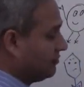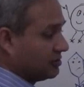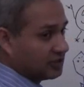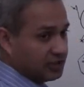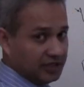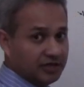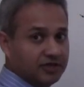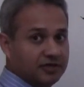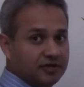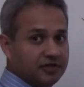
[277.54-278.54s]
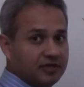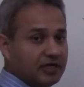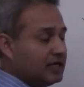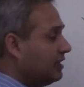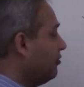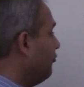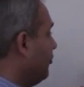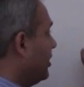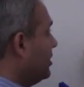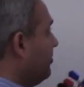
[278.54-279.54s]
of the city,
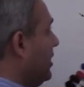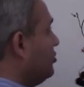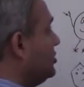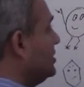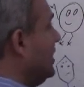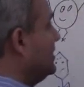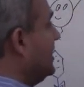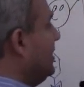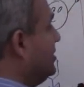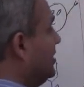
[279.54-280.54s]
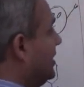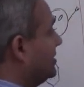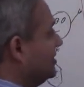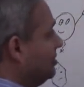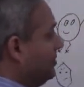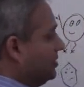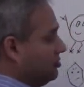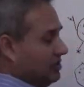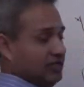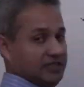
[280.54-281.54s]
where the pathogen has entered, let's say the
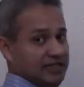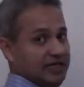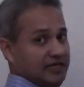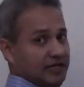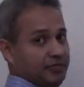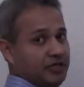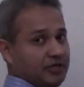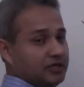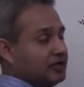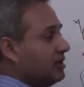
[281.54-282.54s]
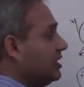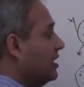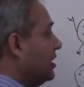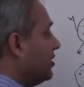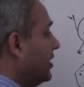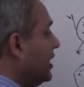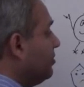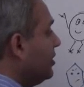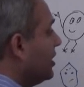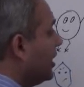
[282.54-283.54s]
pathogen has ended up here.
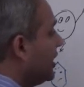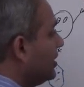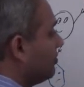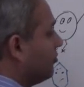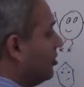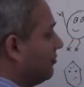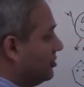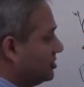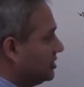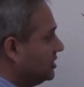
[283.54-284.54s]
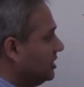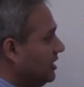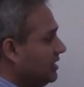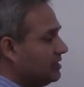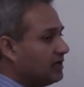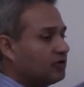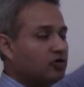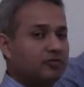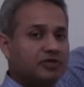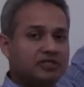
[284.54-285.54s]
Right behind the wall of the city, there are
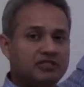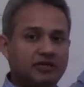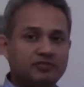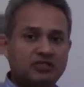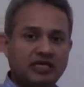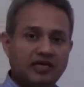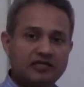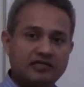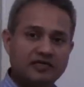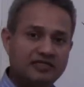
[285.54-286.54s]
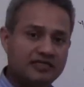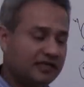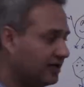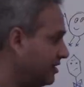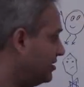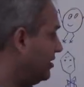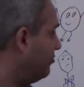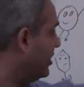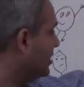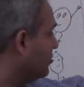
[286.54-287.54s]
going to be some cells sitting here.
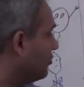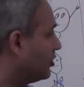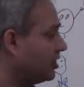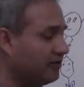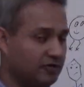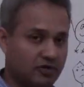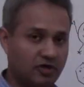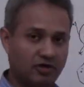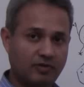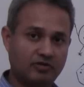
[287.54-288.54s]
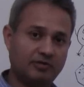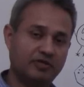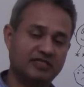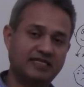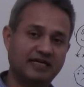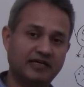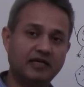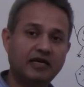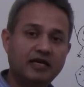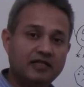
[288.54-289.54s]
I've made them over here. We'll talk about them in a second
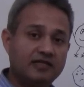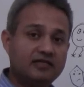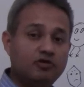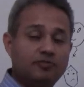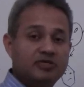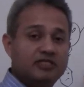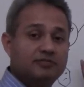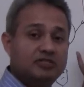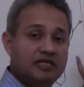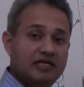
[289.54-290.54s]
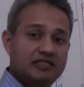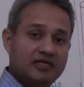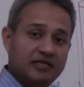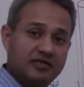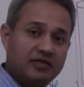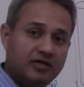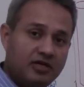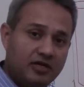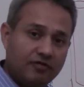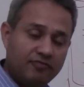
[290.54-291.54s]
there are going to be some cells here
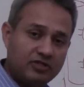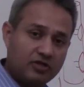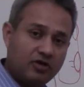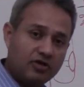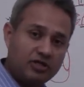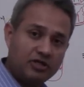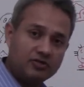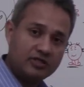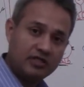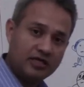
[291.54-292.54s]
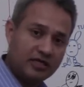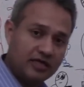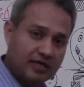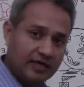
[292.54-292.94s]
which are continuously